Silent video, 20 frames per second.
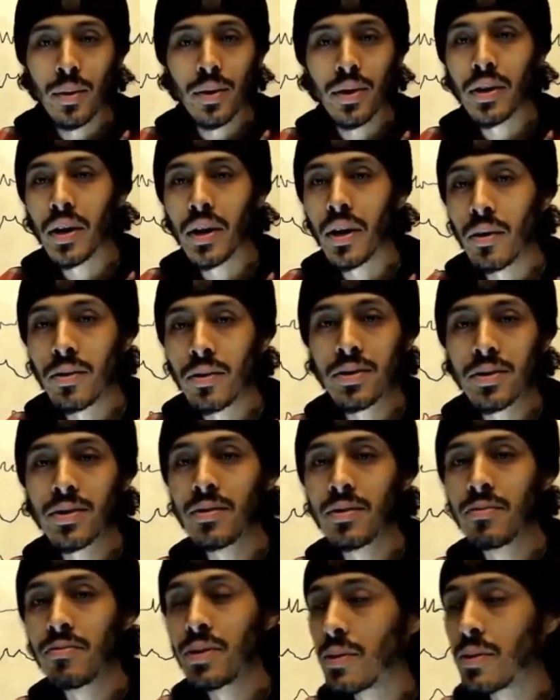or go to
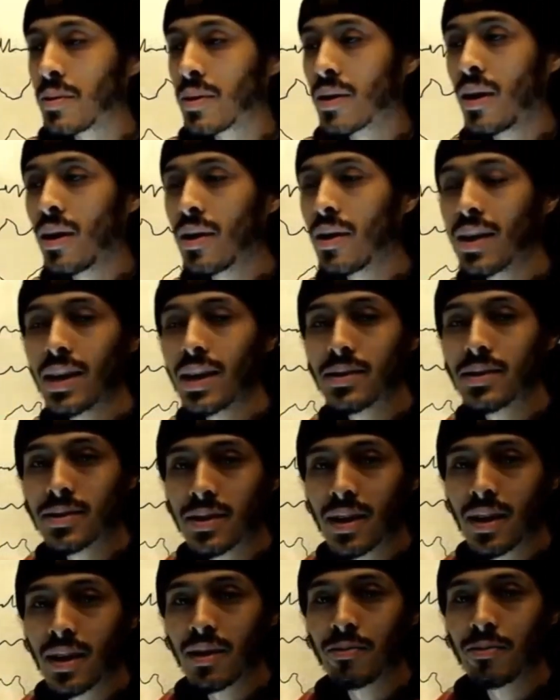the viewer? All that
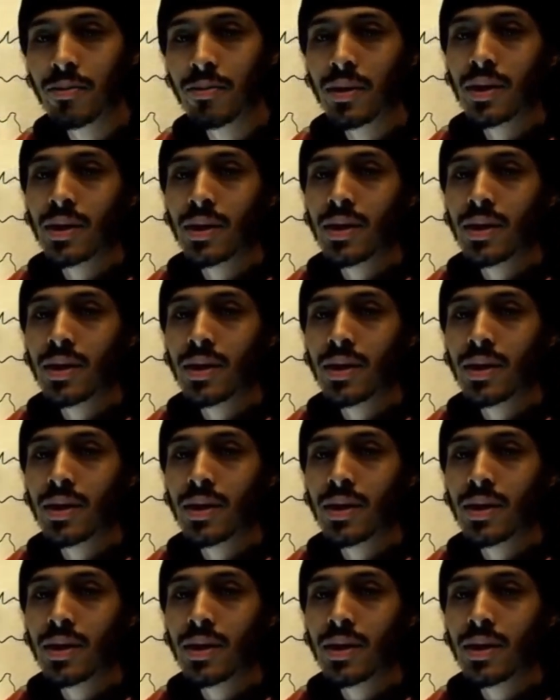stuff.